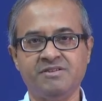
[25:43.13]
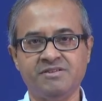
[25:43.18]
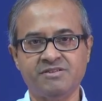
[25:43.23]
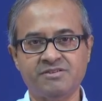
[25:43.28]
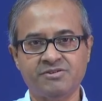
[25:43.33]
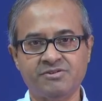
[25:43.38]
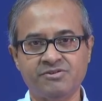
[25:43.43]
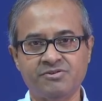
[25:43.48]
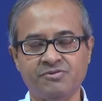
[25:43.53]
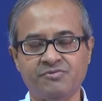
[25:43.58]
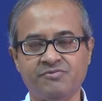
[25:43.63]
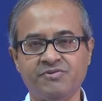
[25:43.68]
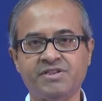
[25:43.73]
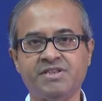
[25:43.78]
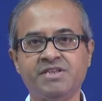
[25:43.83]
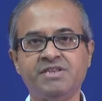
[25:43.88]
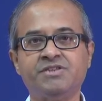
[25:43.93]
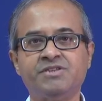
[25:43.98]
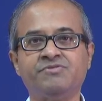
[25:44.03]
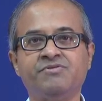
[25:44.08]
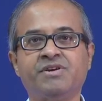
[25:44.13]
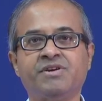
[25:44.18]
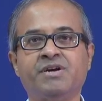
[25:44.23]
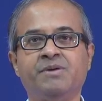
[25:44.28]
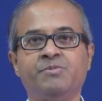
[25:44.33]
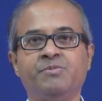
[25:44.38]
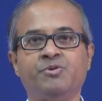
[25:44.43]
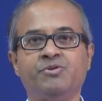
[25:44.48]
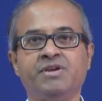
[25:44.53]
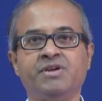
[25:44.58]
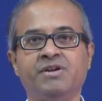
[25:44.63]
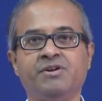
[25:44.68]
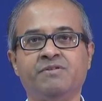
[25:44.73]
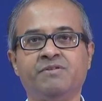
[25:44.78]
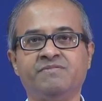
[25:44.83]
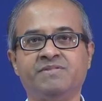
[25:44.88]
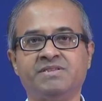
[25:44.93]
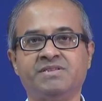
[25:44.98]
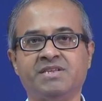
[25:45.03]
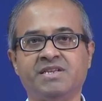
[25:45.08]
So, with this we come to the end
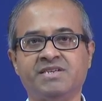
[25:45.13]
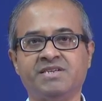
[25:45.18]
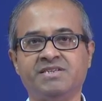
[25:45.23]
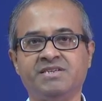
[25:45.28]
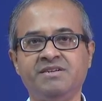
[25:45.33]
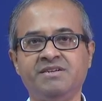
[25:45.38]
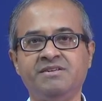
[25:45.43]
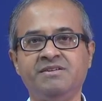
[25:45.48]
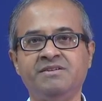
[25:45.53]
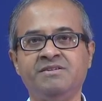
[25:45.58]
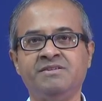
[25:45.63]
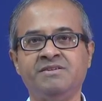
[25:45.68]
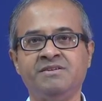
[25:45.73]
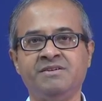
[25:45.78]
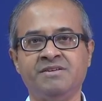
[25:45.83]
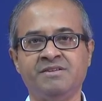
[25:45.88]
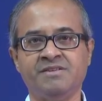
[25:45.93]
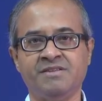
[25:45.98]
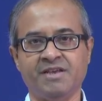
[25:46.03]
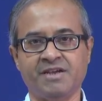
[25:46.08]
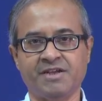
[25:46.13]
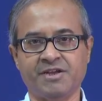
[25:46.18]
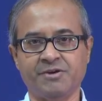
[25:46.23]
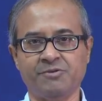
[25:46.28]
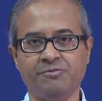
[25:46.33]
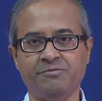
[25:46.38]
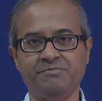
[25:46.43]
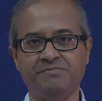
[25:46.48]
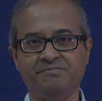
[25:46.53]
of this lecture. Thank you.